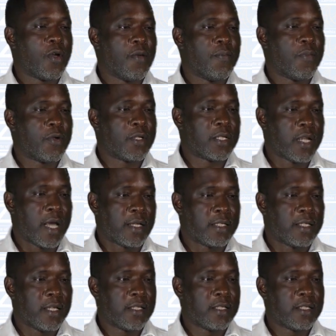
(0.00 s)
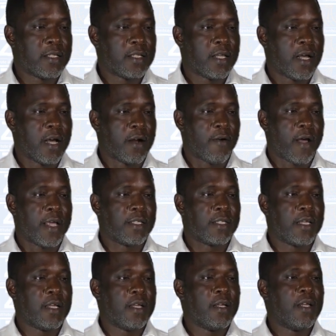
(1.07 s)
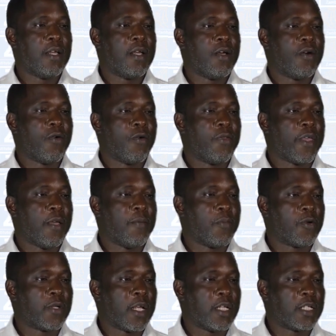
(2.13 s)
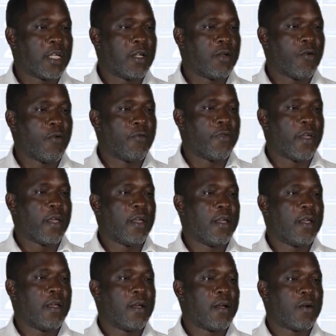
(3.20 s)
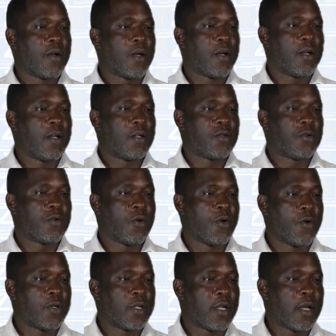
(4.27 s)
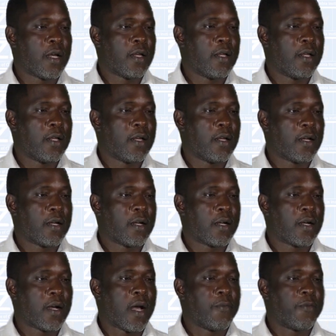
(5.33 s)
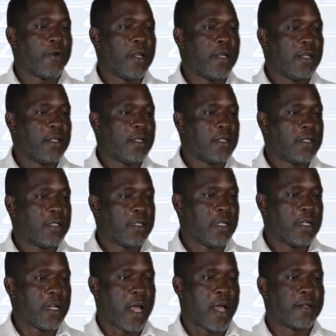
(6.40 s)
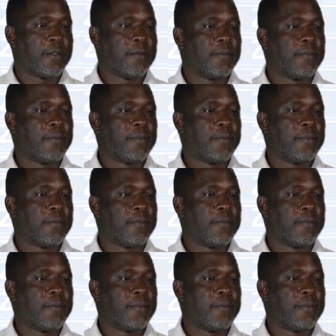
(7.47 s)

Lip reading: import taxes arising on the importation of the Toyota Camry sedan.